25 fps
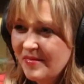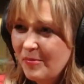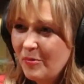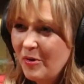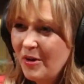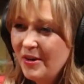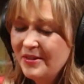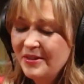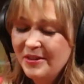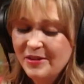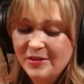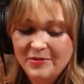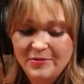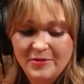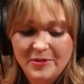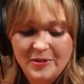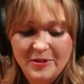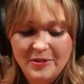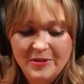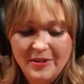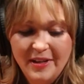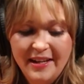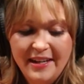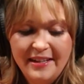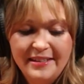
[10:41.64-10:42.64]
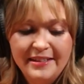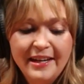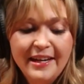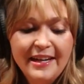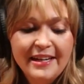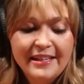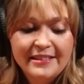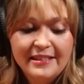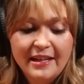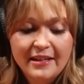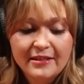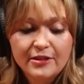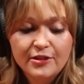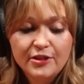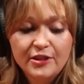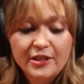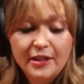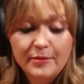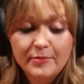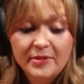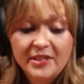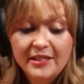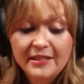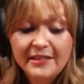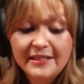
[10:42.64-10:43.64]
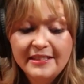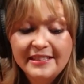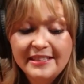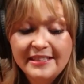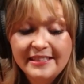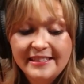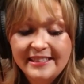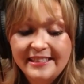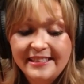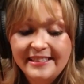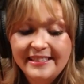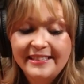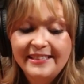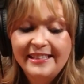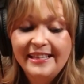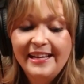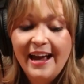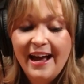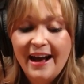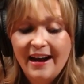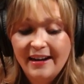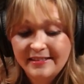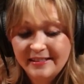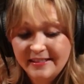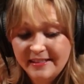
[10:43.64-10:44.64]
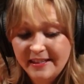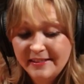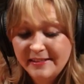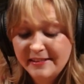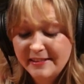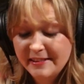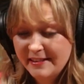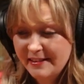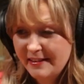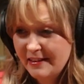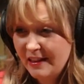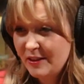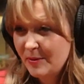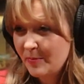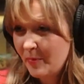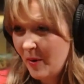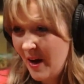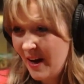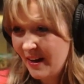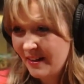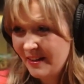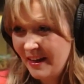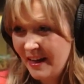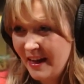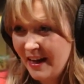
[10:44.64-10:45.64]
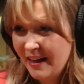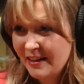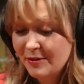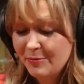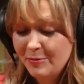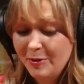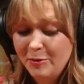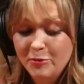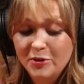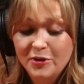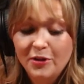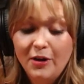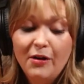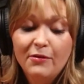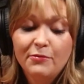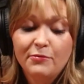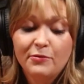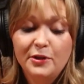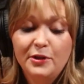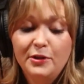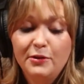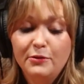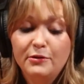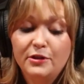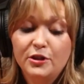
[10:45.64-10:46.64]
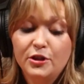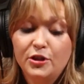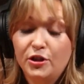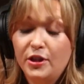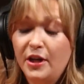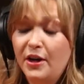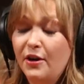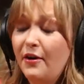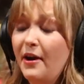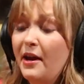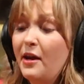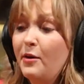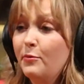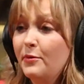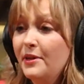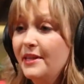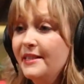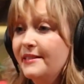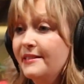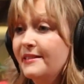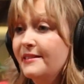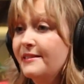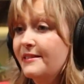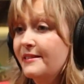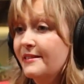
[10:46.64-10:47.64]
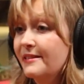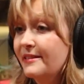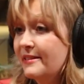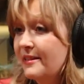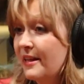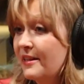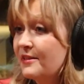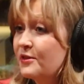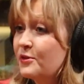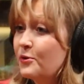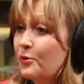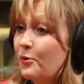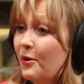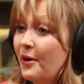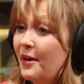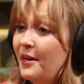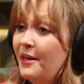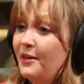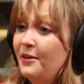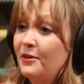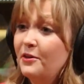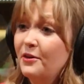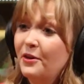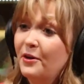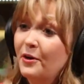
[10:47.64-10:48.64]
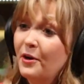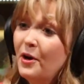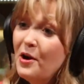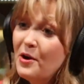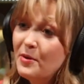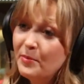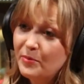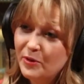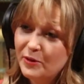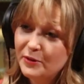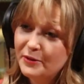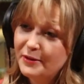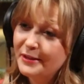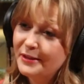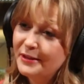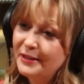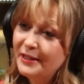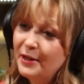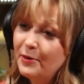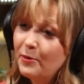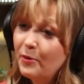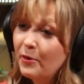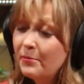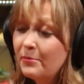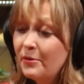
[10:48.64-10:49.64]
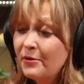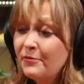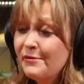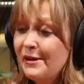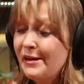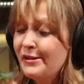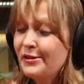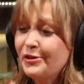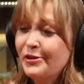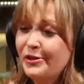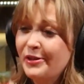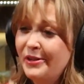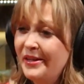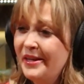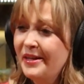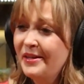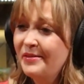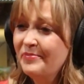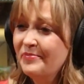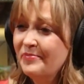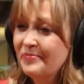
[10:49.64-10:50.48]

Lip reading: Wonderful. And Dr. James, since this is the Access Success Podcast, we would love for you to share a recent success story, either personally or professionally.